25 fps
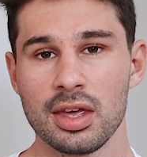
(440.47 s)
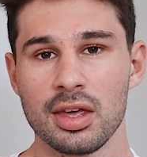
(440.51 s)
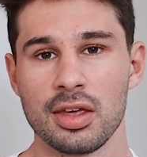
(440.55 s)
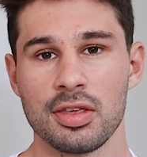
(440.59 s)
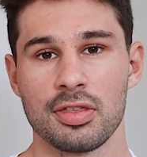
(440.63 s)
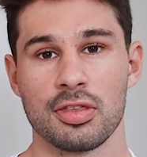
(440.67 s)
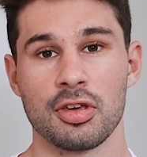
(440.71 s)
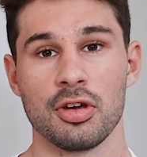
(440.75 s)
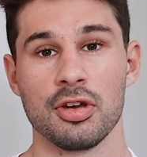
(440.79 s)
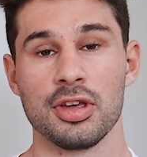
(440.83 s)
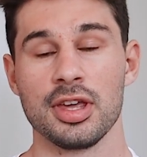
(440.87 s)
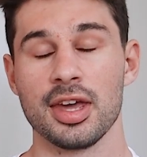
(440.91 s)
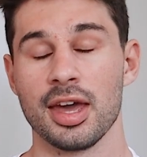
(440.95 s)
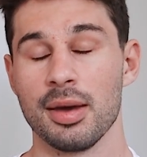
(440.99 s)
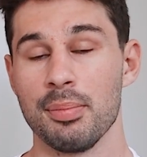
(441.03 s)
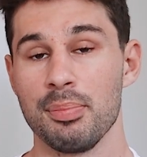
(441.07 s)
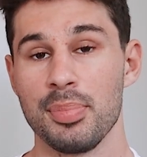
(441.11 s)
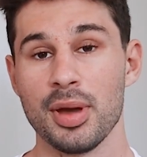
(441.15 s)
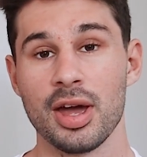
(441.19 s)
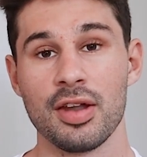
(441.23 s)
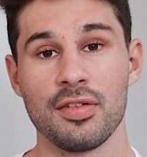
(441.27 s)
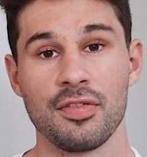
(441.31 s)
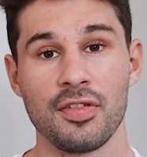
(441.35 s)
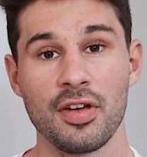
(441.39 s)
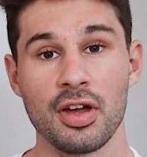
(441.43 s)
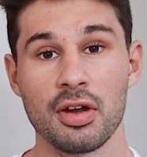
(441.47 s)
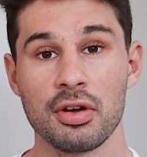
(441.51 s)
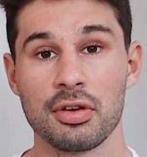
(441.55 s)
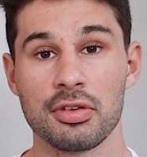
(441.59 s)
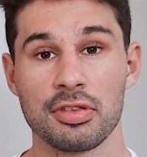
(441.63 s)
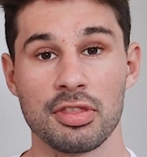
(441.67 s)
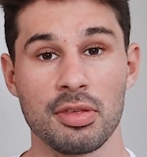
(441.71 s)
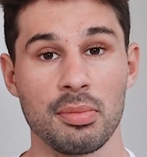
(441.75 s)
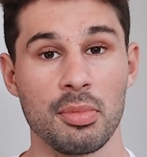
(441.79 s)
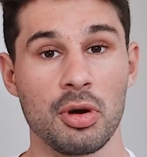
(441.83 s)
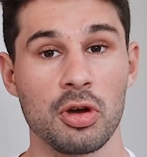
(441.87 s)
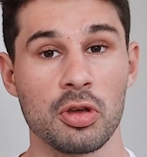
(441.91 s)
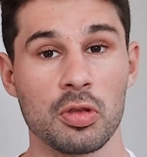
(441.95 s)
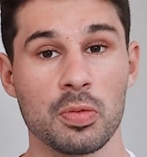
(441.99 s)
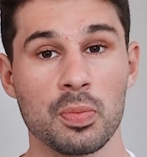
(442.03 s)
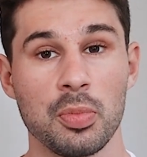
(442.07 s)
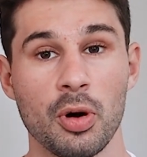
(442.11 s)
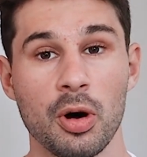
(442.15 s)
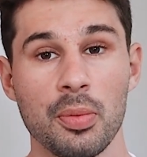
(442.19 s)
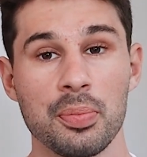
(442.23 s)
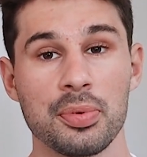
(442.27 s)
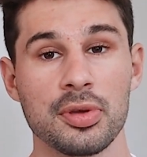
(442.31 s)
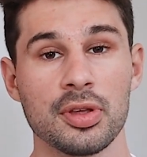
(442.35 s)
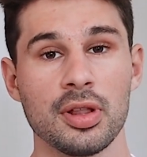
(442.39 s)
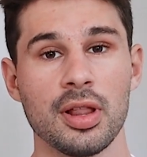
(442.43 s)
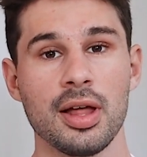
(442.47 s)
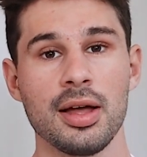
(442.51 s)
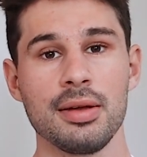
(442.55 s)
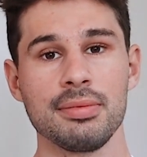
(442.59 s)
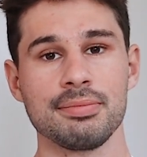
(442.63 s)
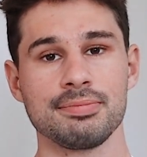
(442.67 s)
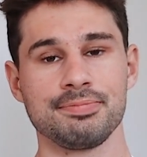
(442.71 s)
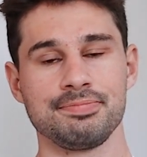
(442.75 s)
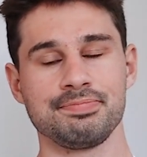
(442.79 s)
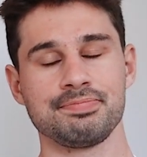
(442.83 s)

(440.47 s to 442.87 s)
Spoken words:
So yeah, Betfair is the most popular.